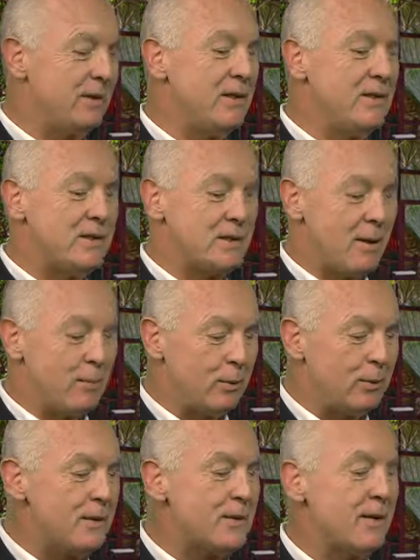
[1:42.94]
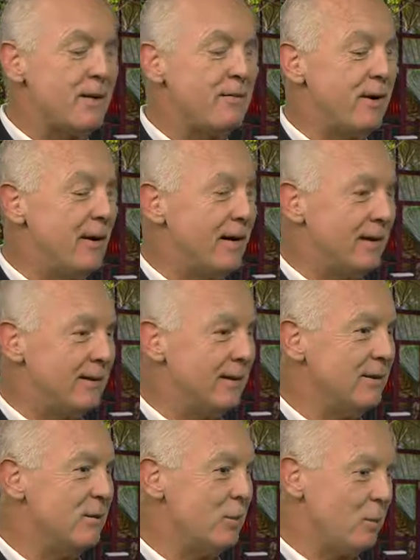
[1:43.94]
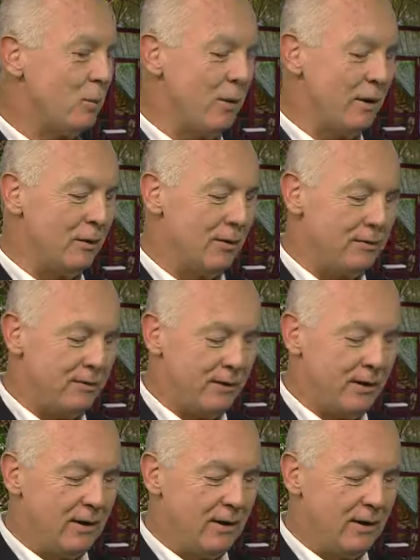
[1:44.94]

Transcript: But these stumbles that I've had that you're aware of,